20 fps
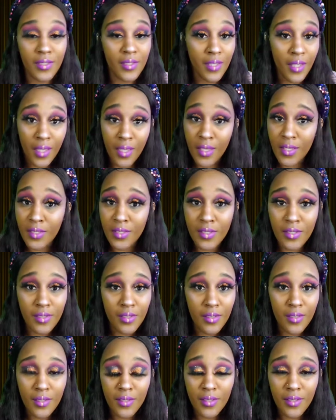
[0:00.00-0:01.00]
sis
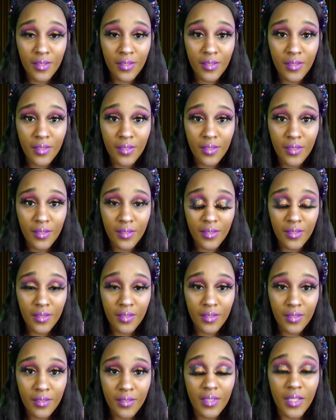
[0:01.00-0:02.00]

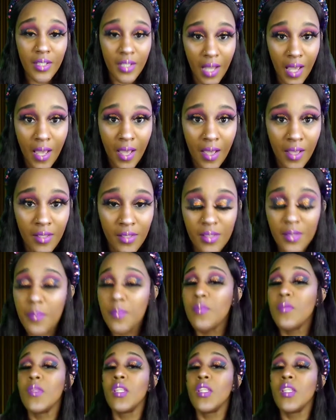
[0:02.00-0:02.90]
the lies.